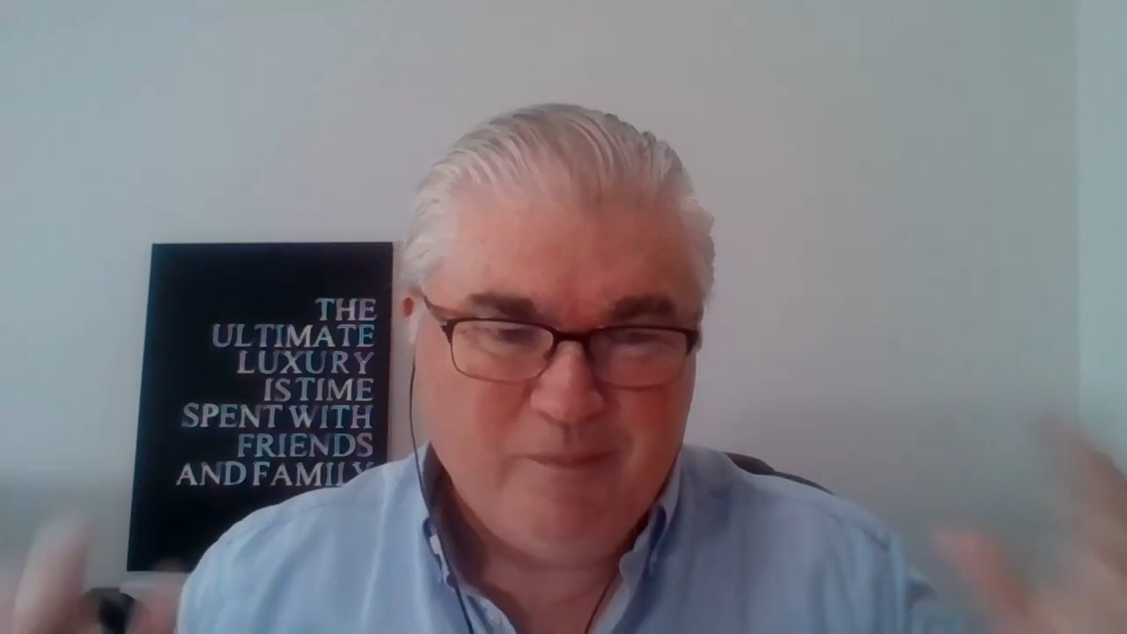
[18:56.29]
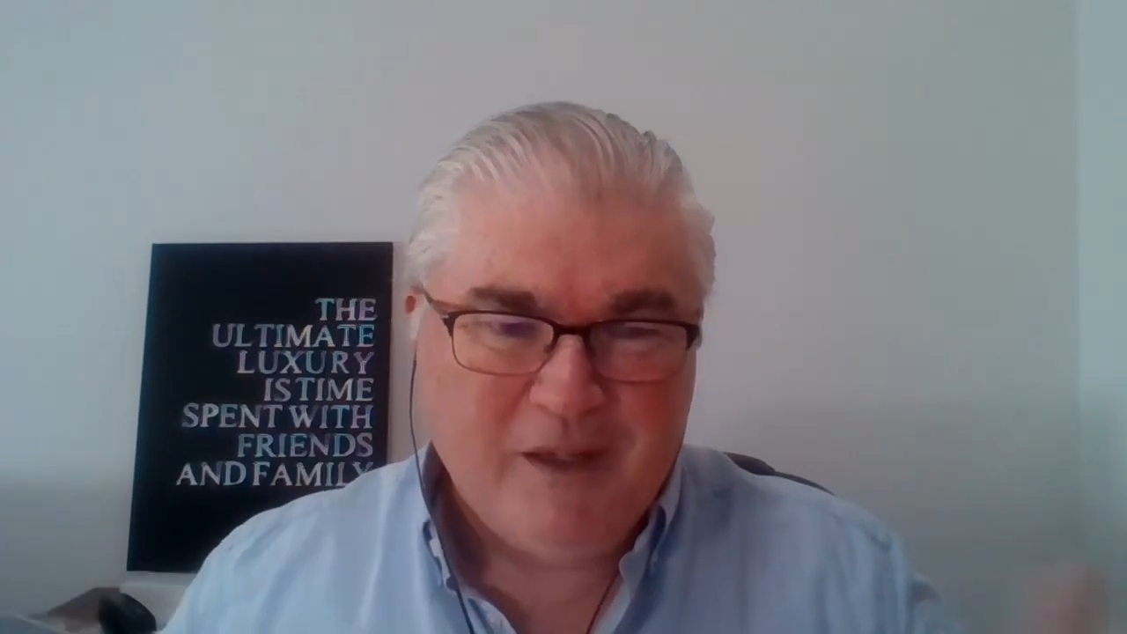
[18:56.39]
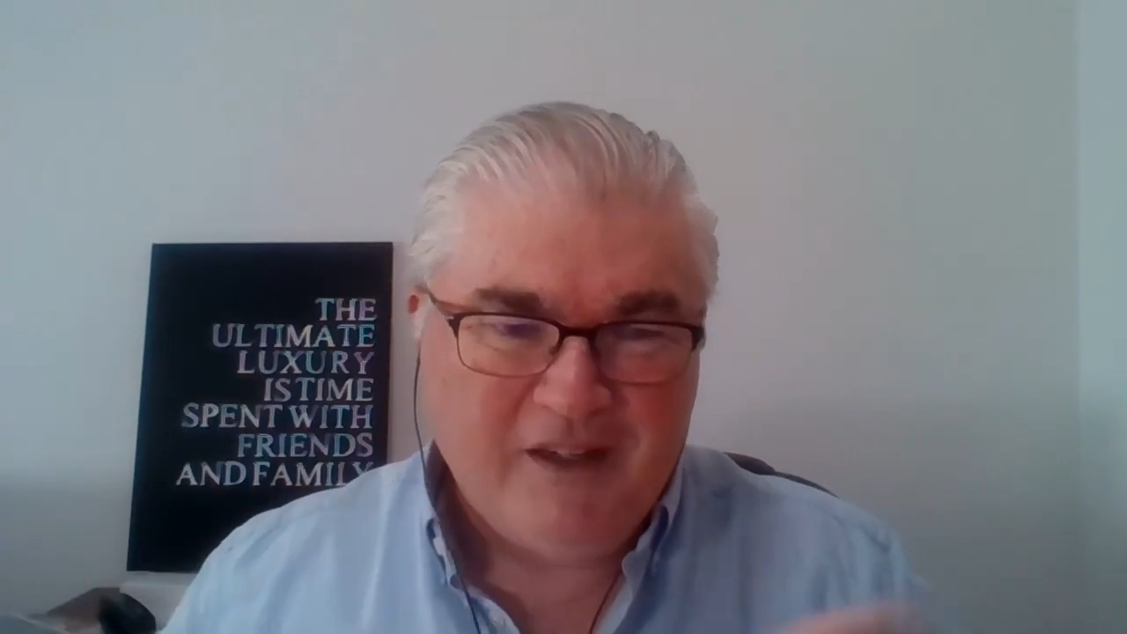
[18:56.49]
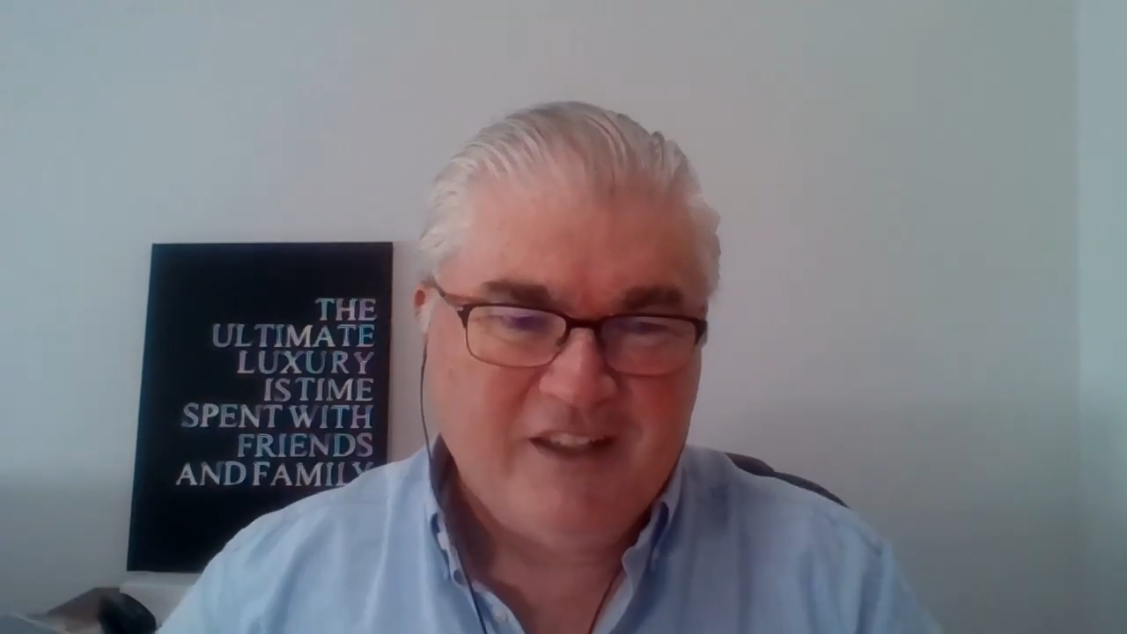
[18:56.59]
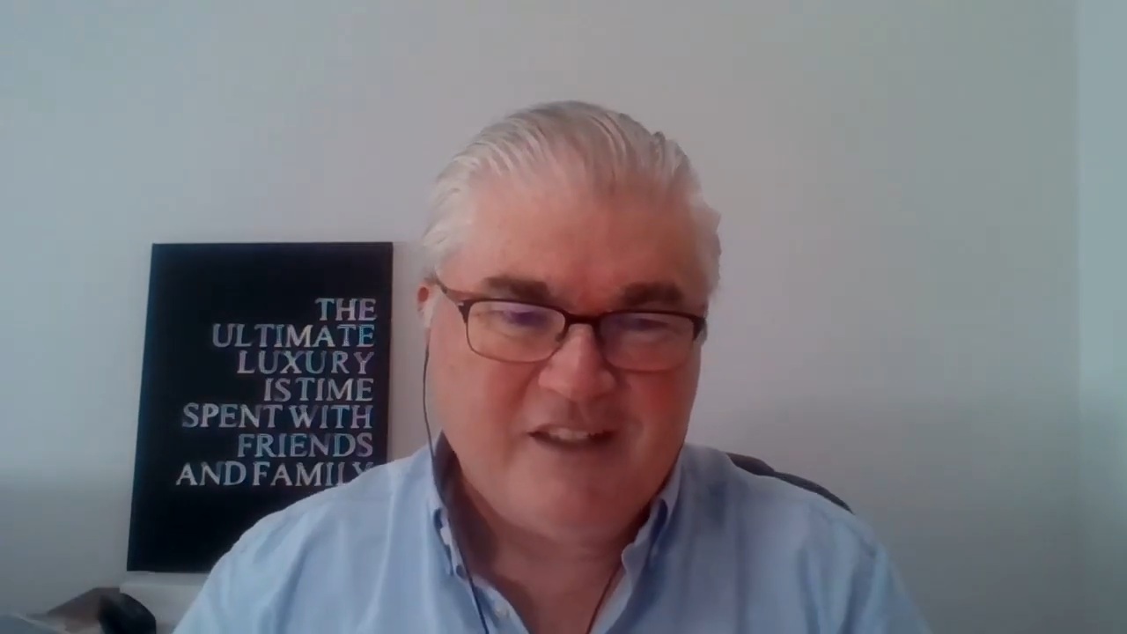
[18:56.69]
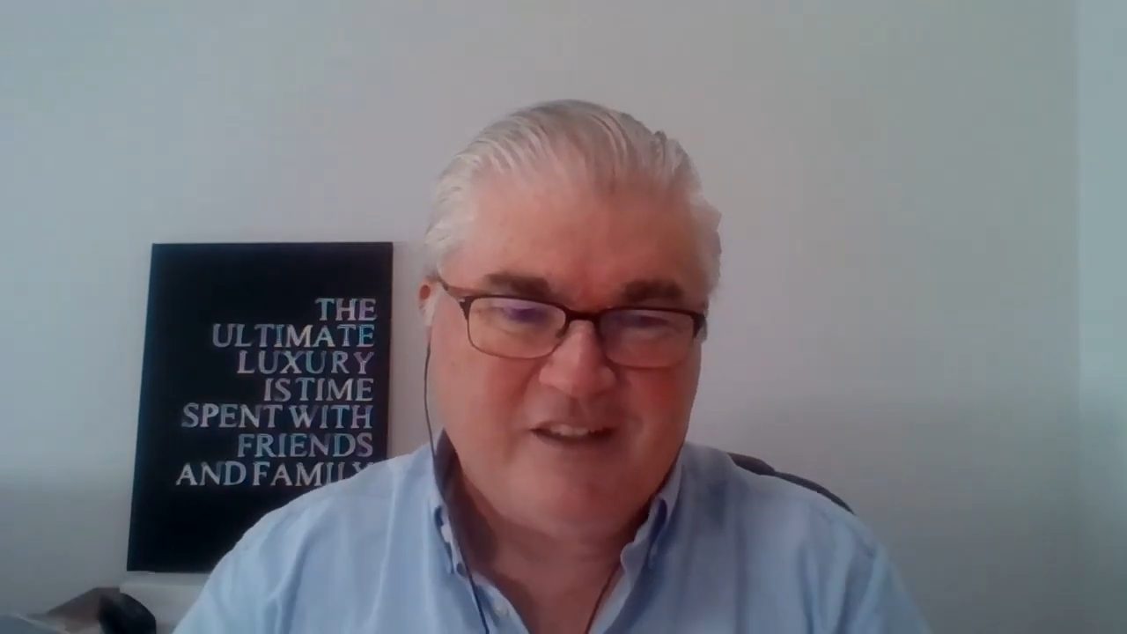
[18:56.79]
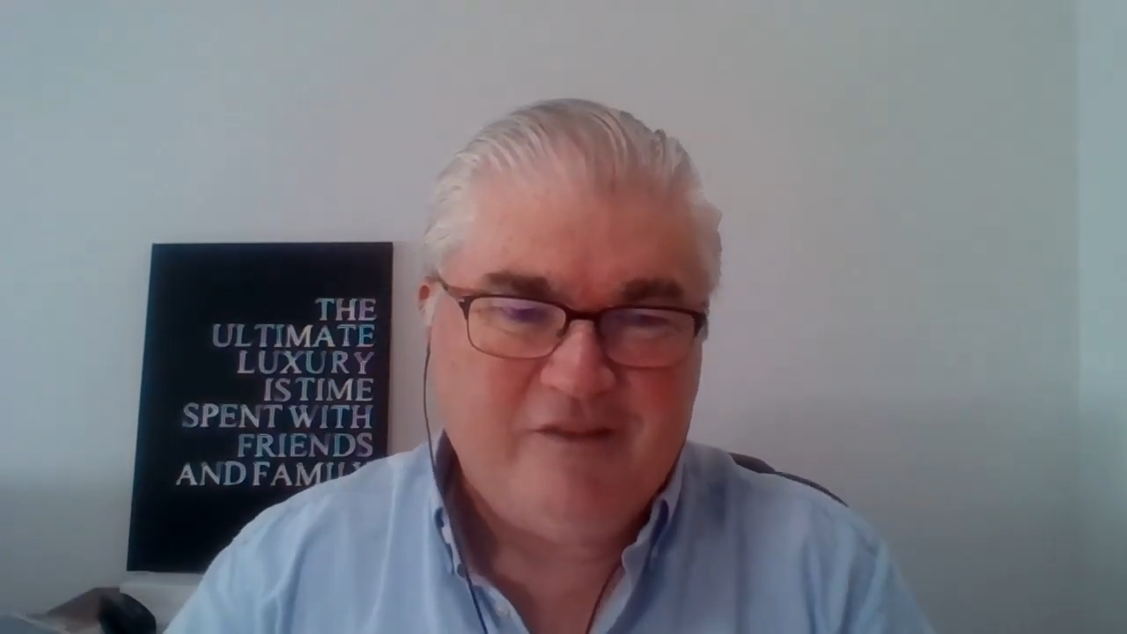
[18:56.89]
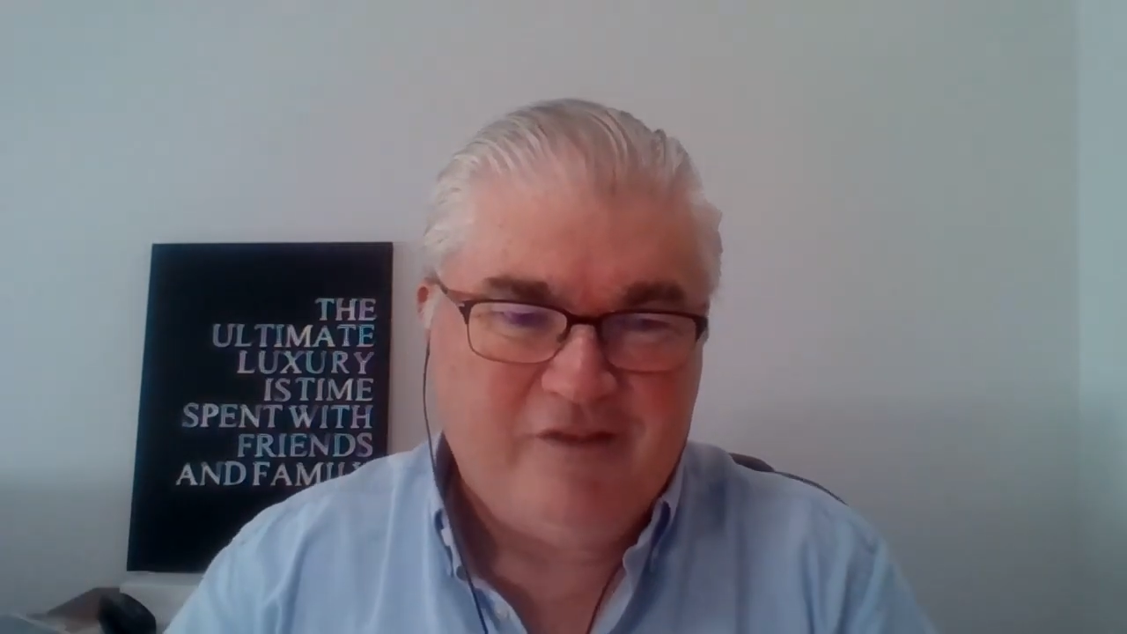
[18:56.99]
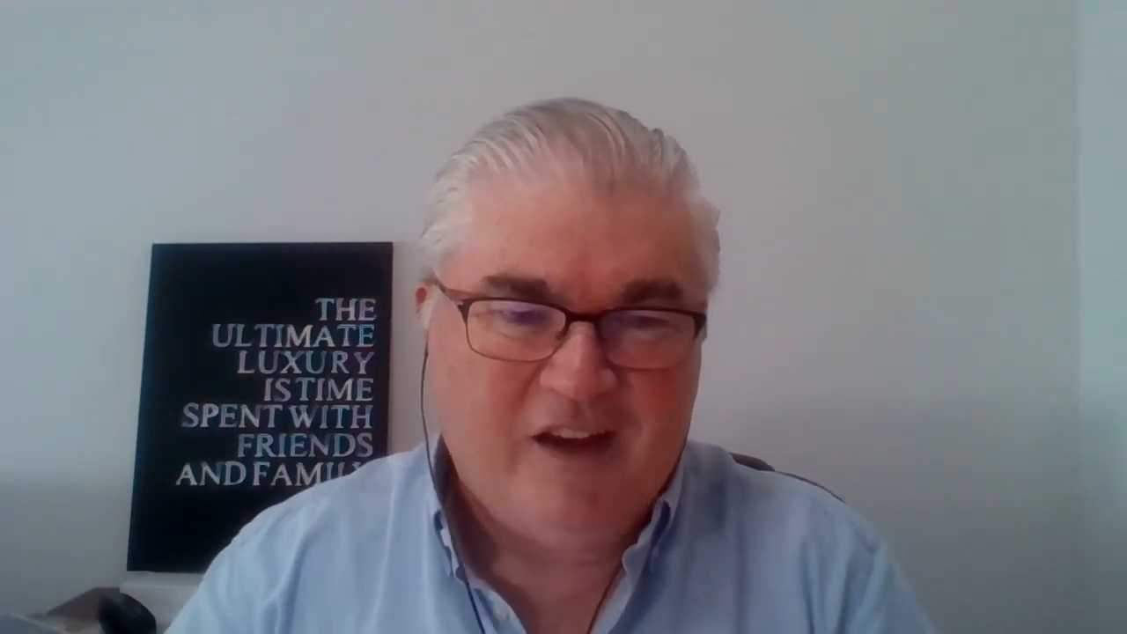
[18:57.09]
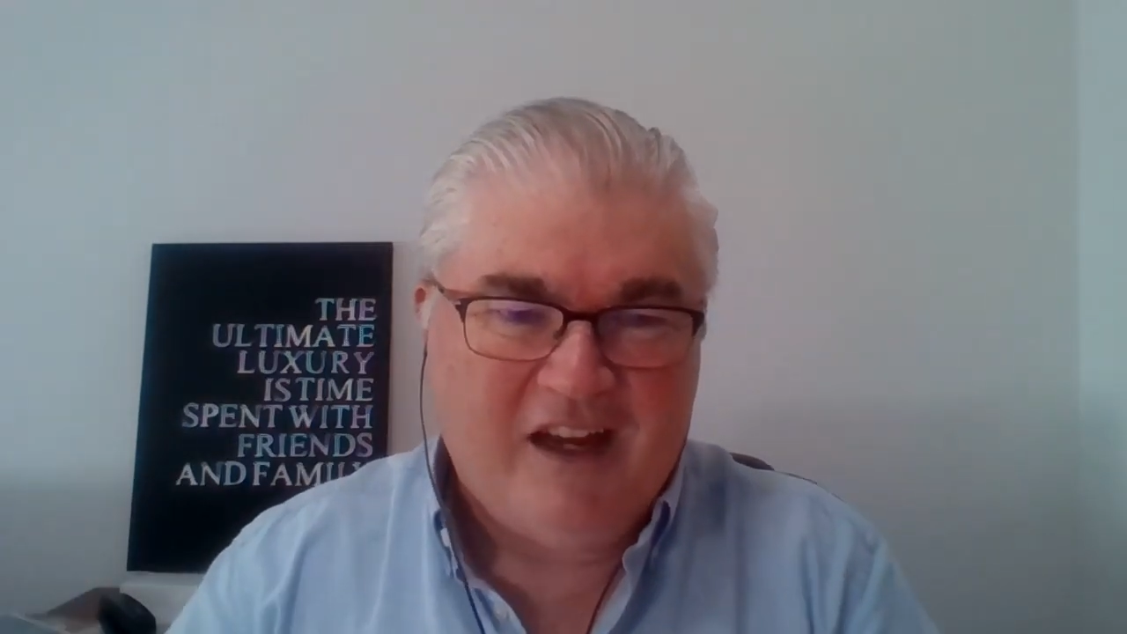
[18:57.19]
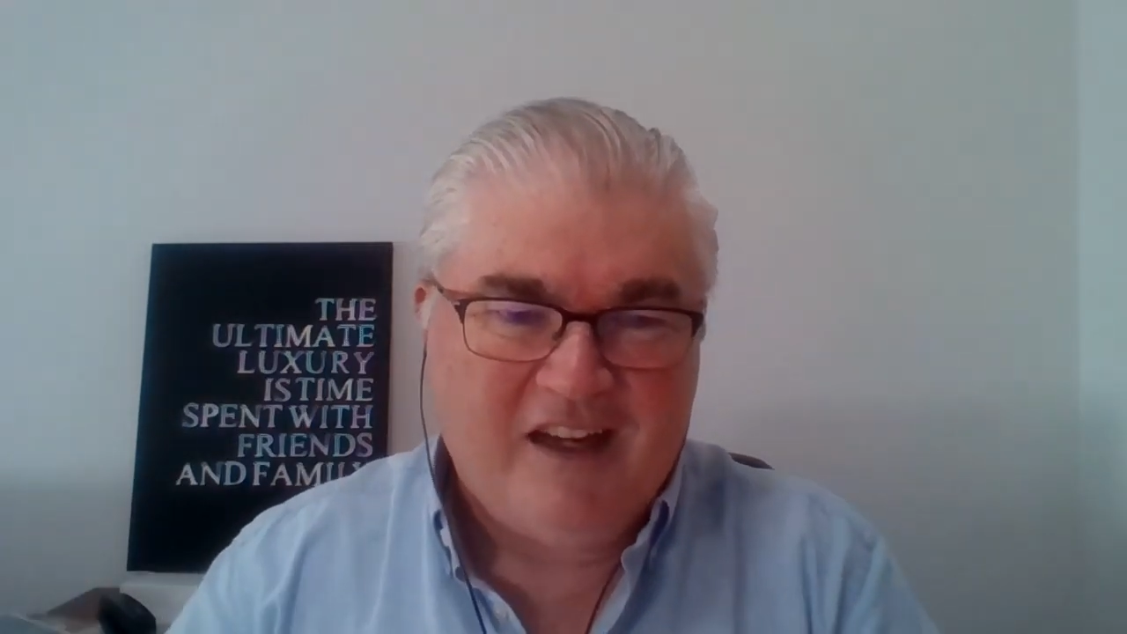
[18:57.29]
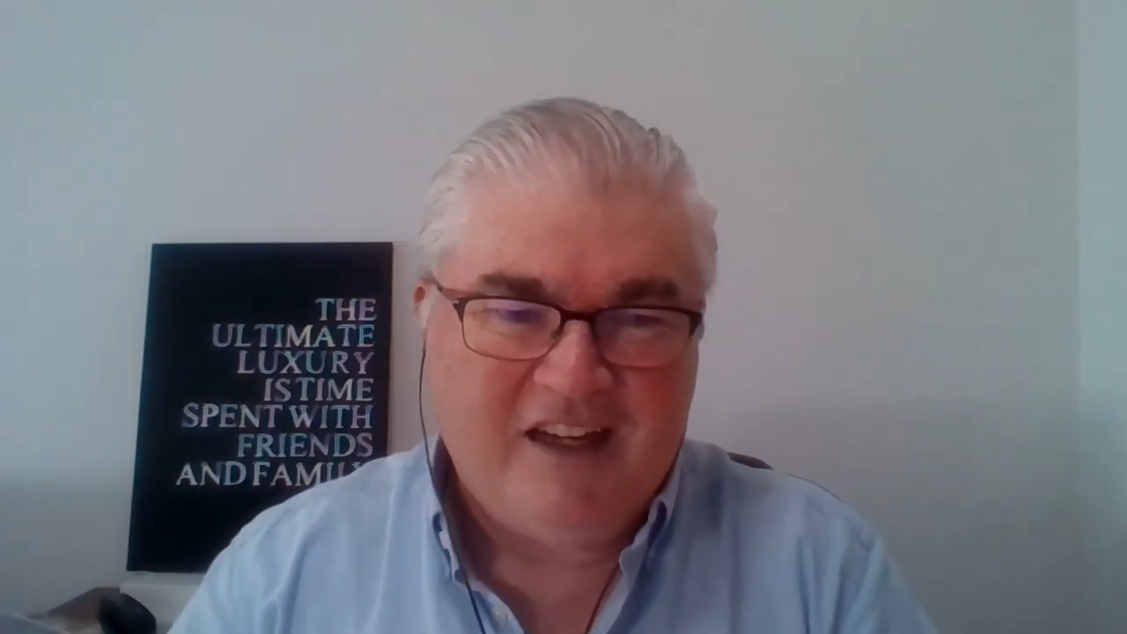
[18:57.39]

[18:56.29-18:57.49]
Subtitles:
and millions of